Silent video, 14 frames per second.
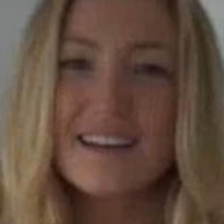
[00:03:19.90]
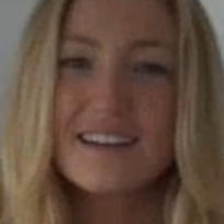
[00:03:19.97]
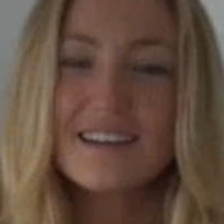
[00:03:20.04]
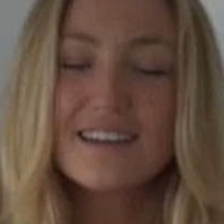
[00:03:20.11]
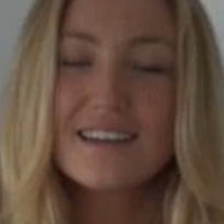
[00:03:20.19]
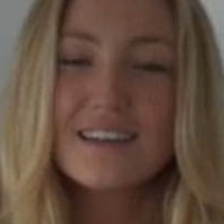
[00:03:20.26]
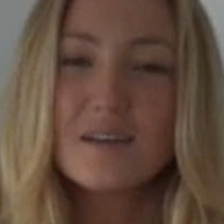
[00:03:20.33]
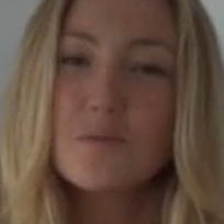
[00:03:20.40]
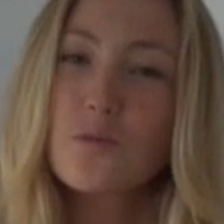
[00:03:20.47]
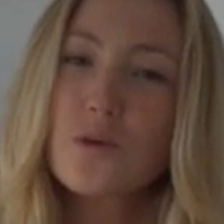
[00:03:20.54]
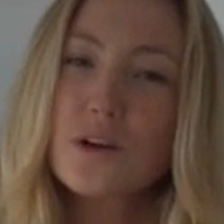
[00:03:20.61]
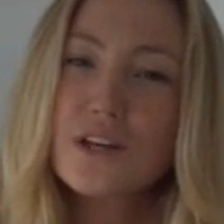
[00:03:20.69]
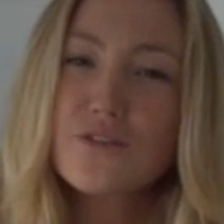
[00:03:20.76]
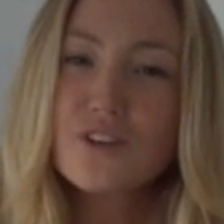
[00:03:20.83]
that
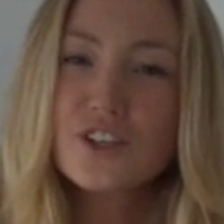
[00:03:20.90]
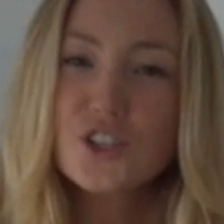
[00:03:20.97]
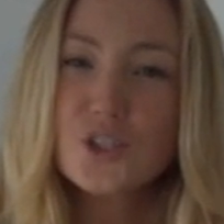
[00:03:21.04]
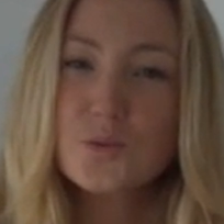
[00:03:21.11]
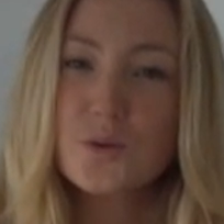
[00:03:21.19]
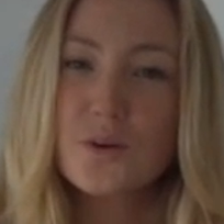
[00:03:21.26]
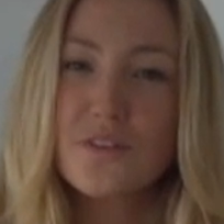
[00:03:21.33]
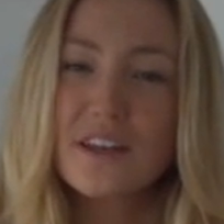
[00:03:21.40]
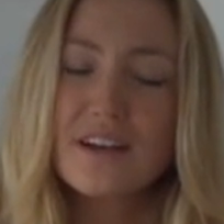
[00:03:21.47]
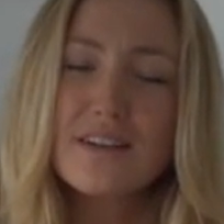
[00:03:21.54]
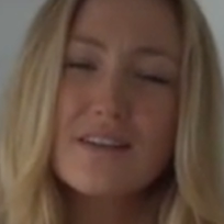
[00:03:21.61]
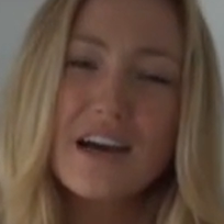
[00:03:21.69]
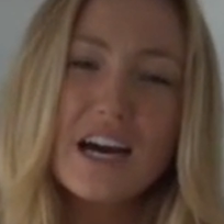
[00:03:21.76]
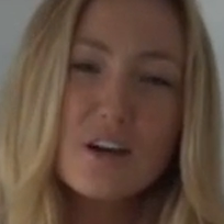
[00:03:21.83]
morning ritual
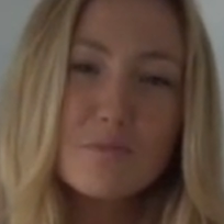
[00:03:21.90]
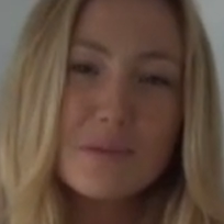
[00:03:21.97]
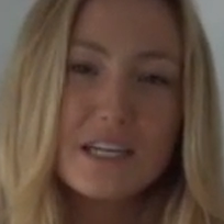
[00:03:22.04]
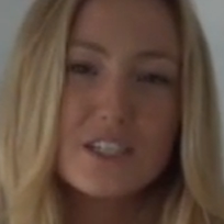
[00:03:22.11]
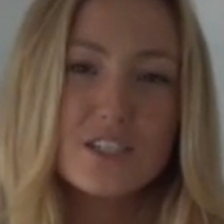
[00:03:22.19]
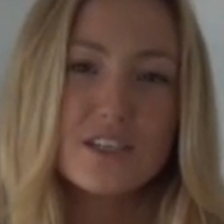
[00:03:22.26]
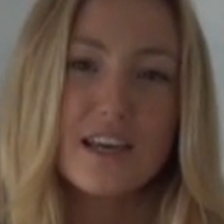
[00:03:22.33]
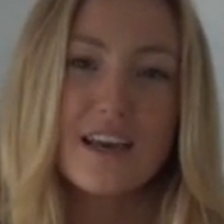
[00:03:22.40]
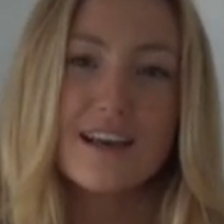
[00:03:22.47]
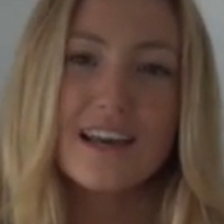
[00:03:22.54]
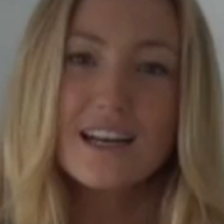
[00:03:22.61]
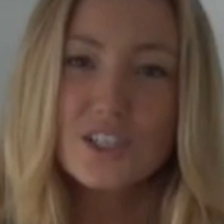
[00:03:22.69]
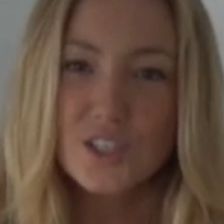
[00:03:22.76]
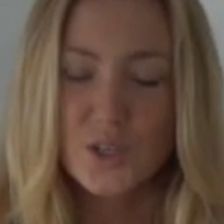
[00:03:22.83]
that allowed me to
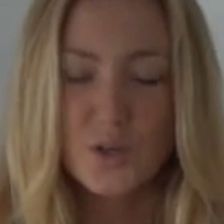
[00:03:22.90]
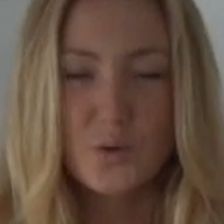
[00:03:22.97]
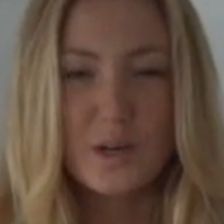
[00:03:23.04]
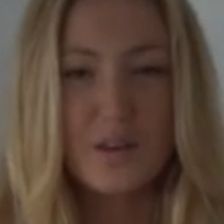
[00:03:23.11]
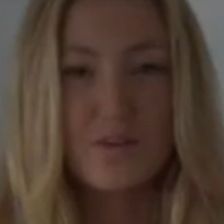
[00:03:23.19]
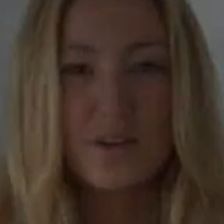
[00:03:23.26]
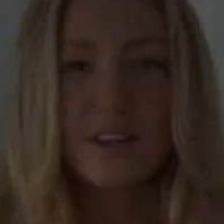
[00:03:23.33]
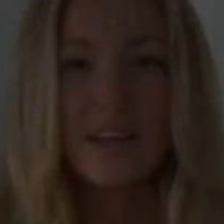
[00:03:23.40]
connect to who I